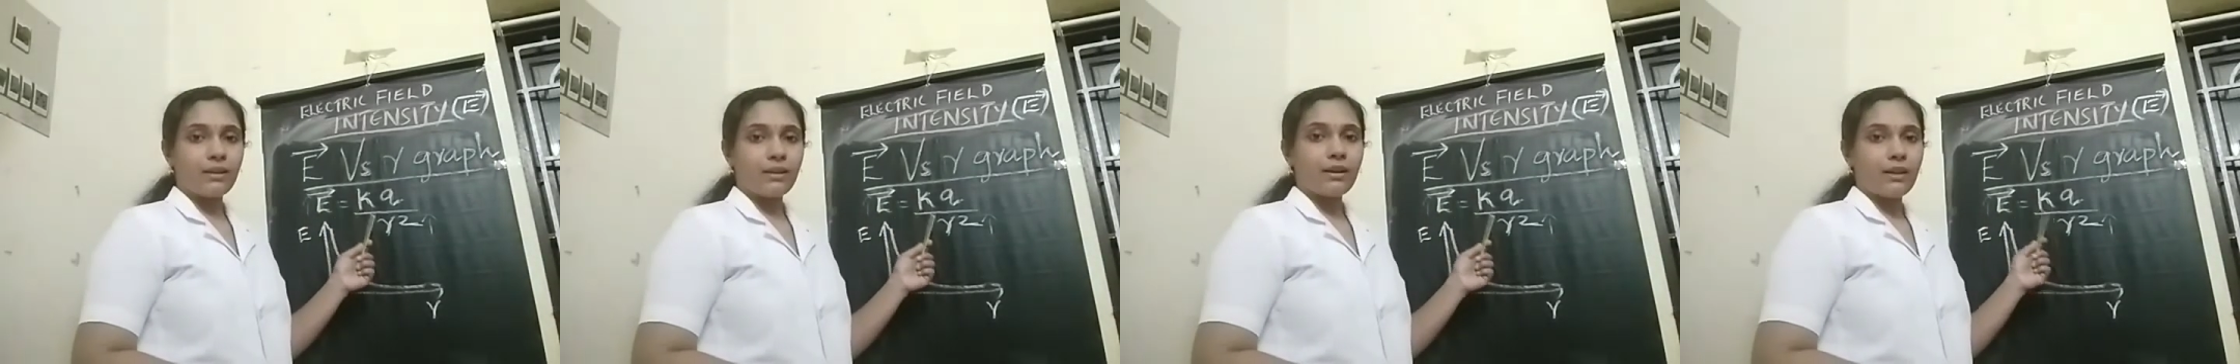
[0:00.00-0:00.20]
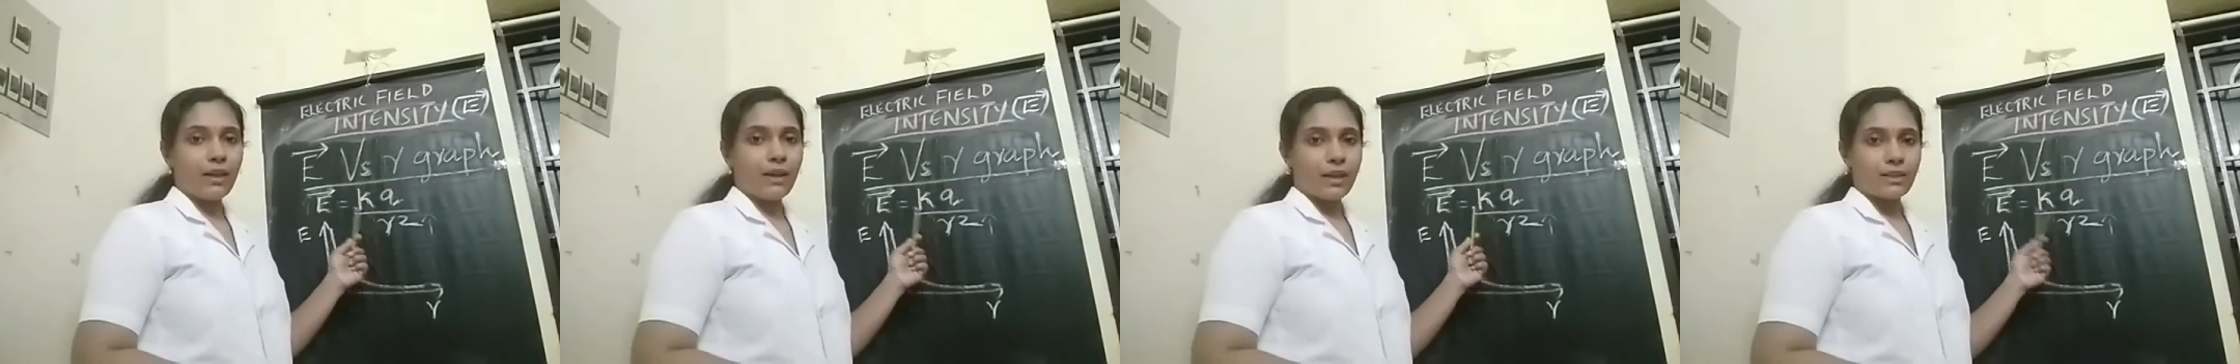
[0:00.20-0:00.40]

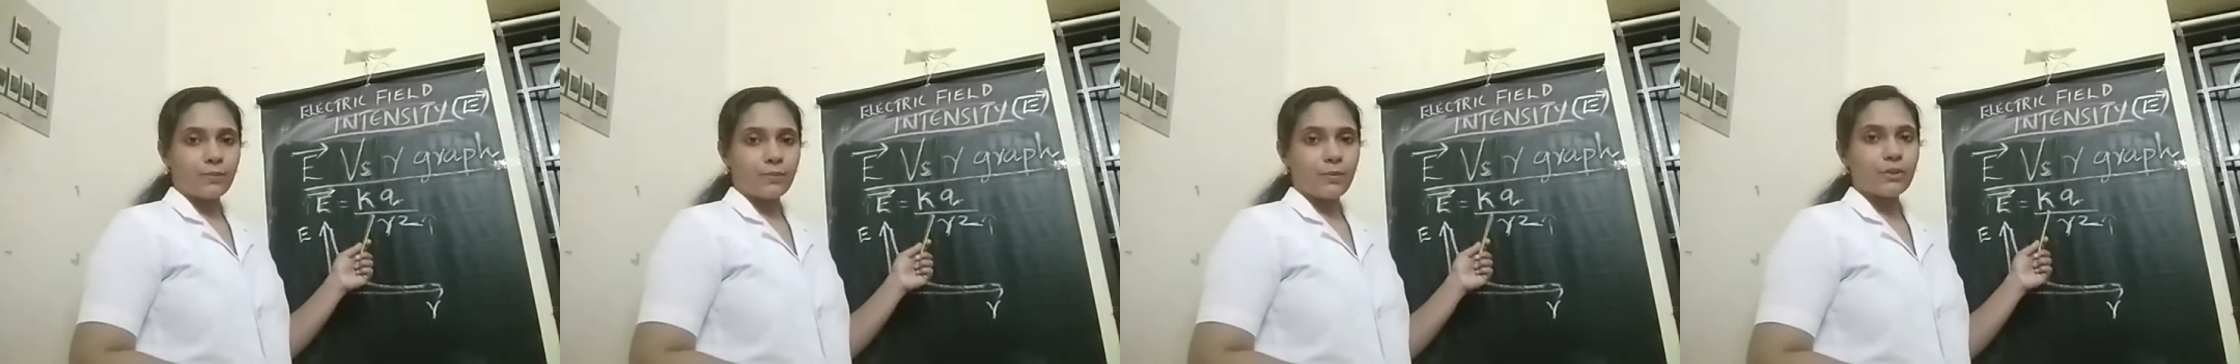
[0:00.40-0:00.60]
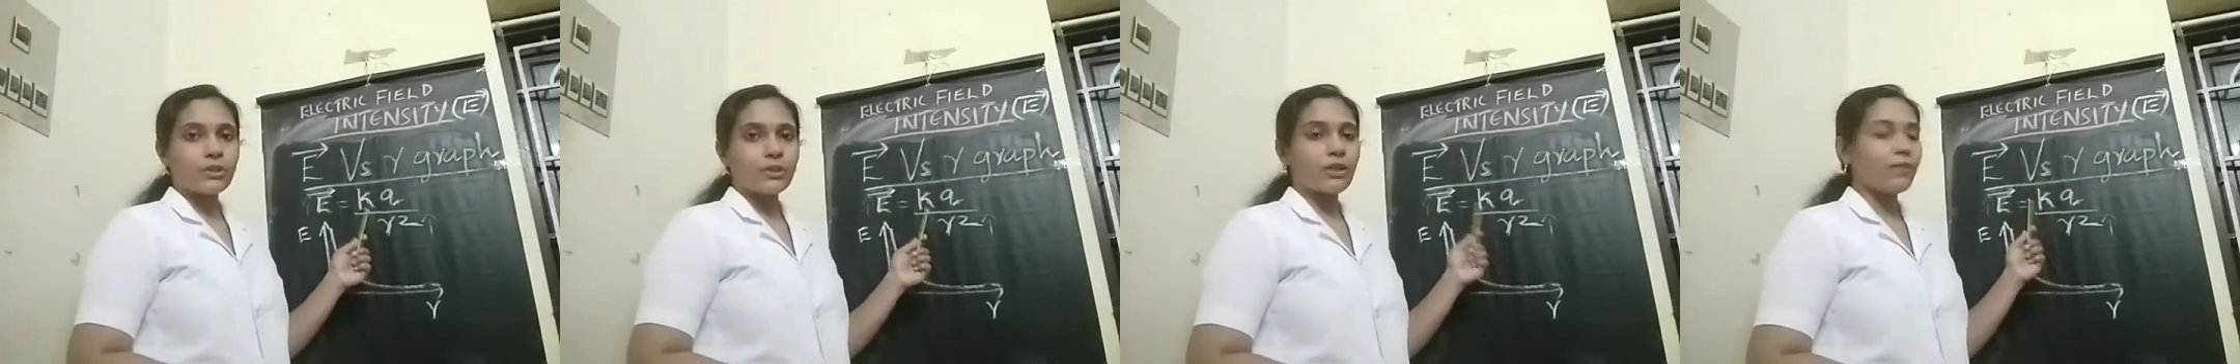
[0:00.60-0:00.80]

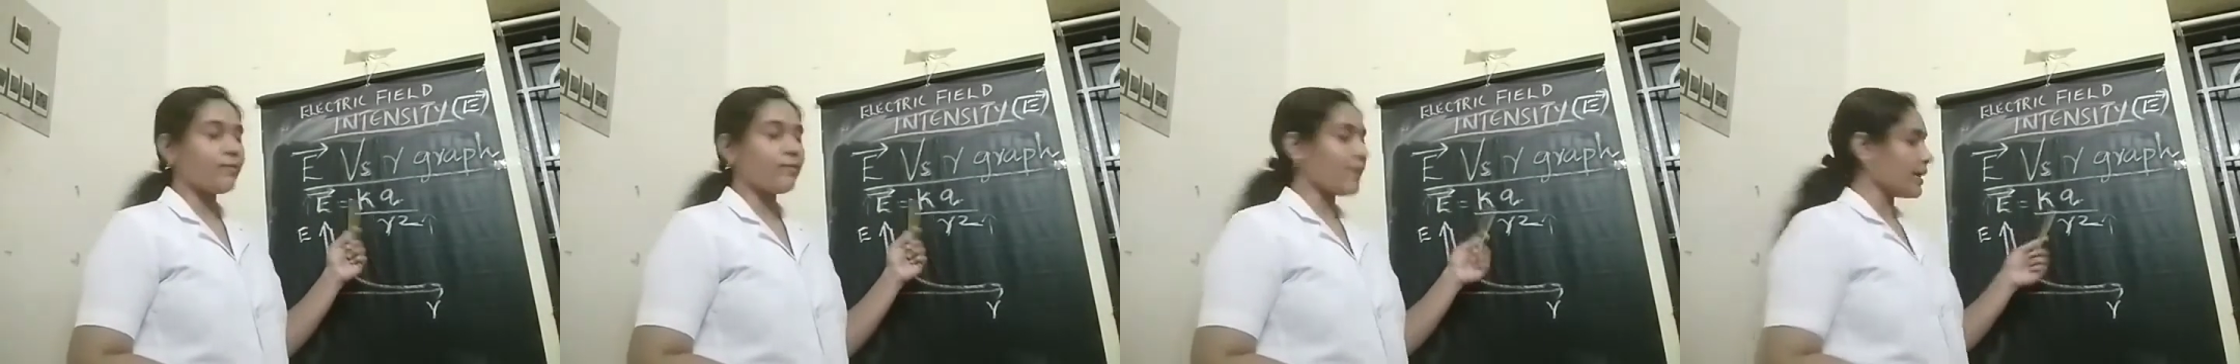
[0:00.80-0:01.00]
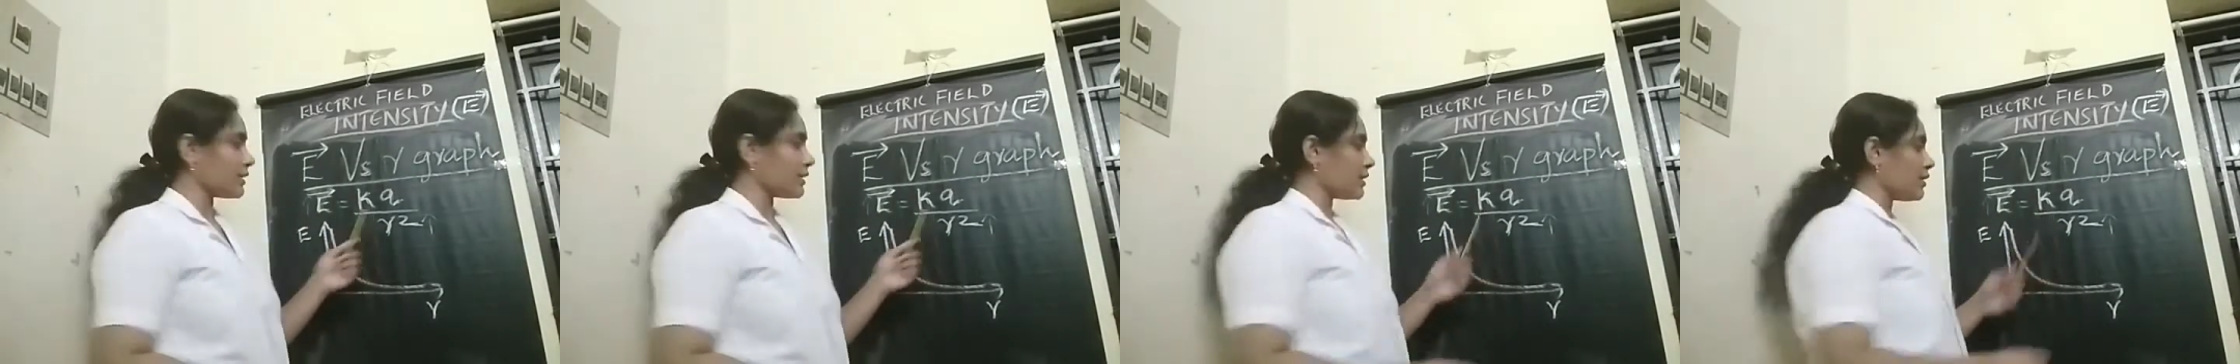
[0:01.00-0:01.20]
expression in
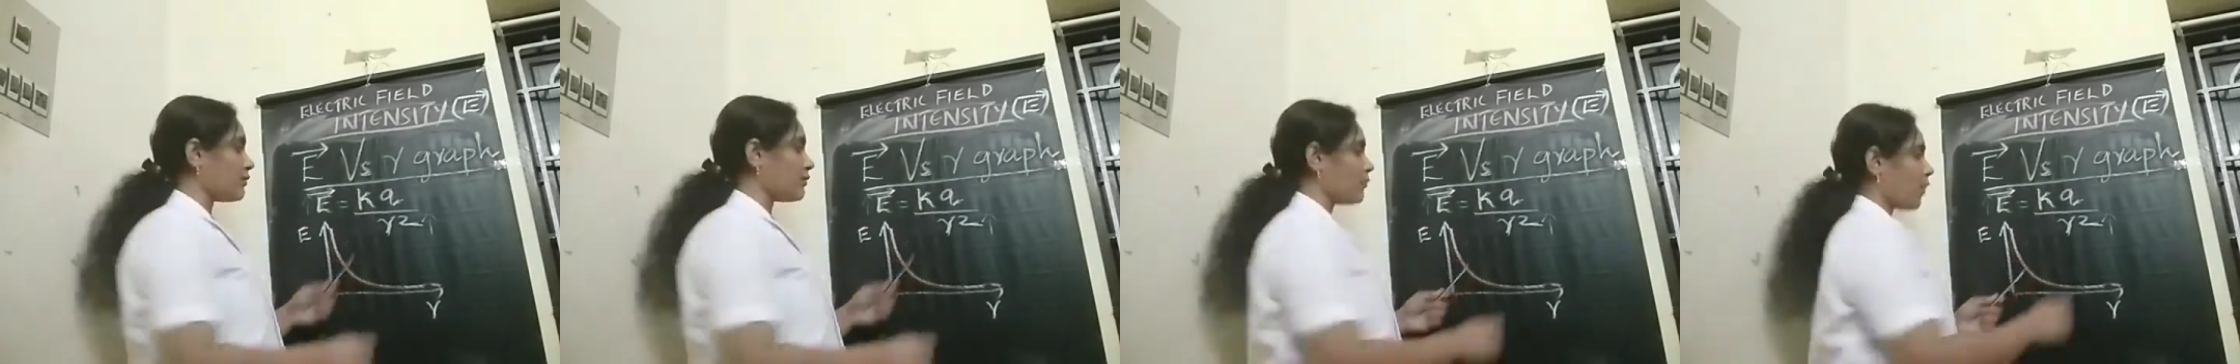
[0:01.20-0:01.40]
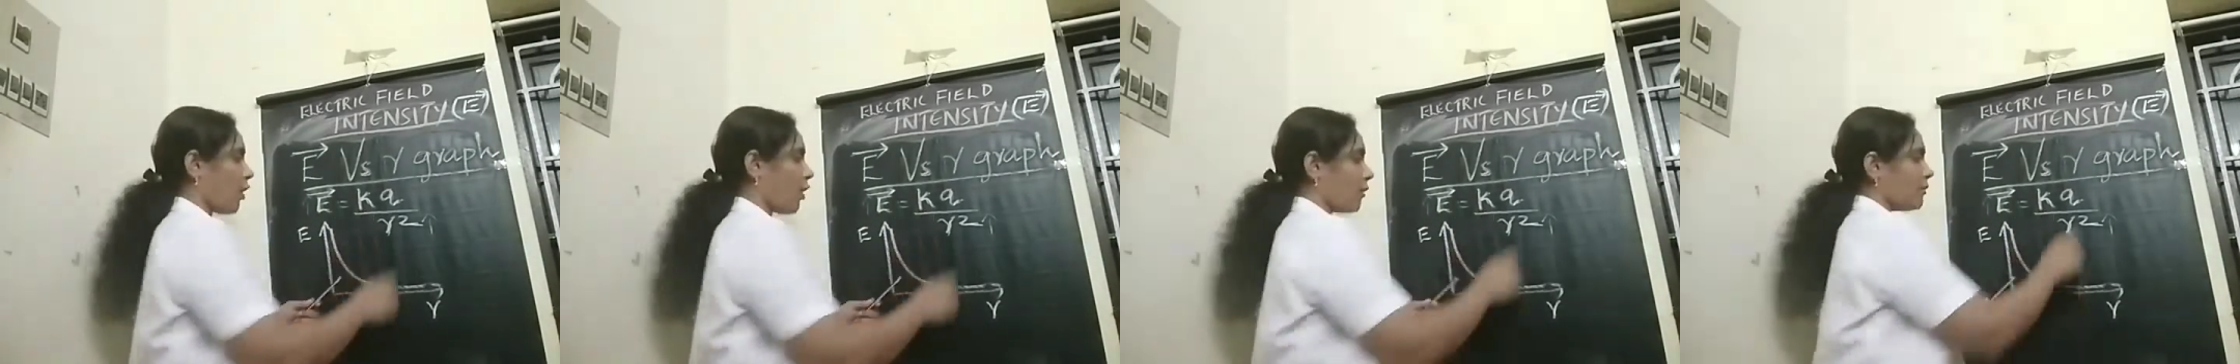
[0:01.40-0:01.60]
vector
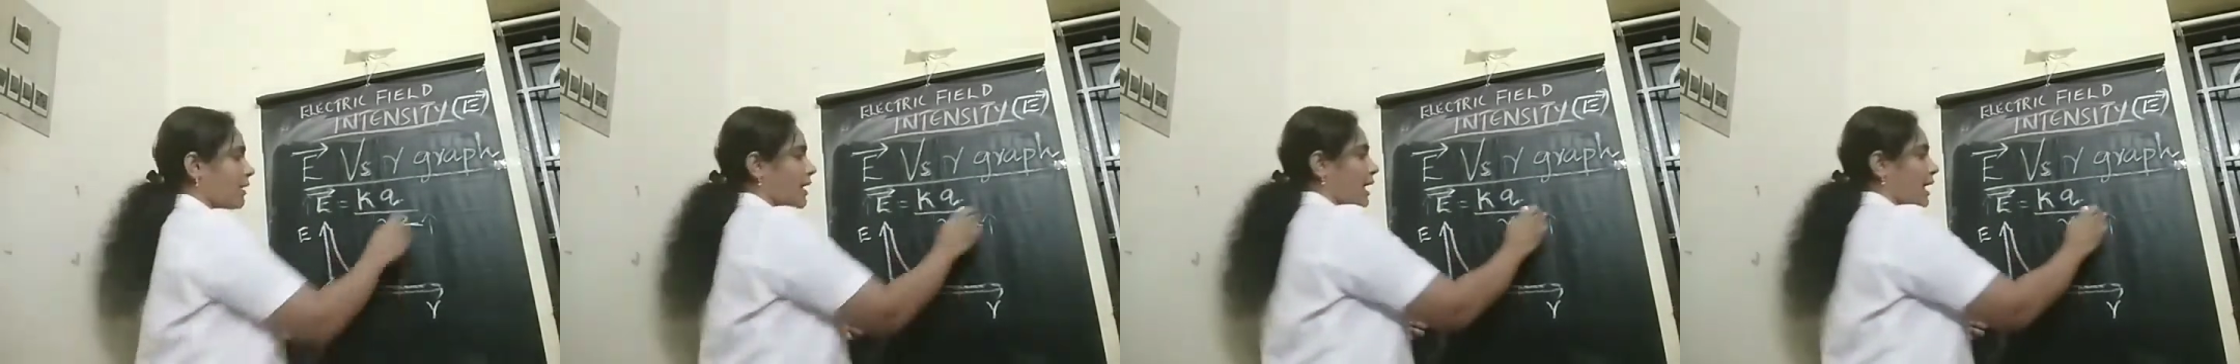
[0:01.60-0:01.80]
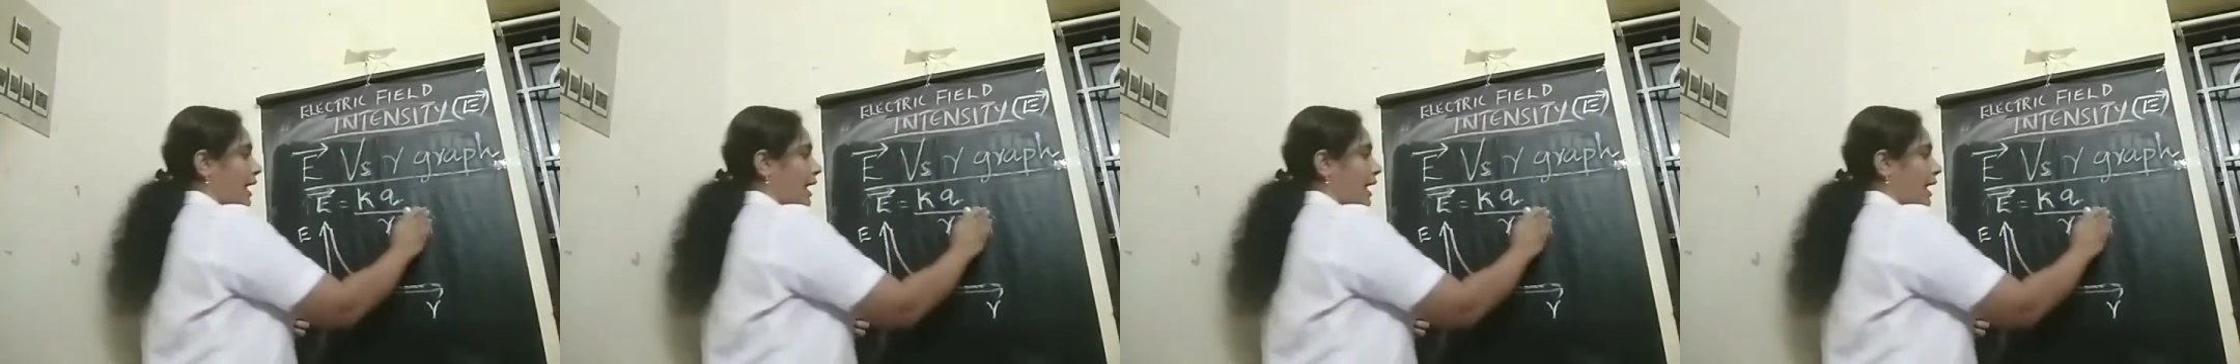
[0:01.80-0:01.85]
form,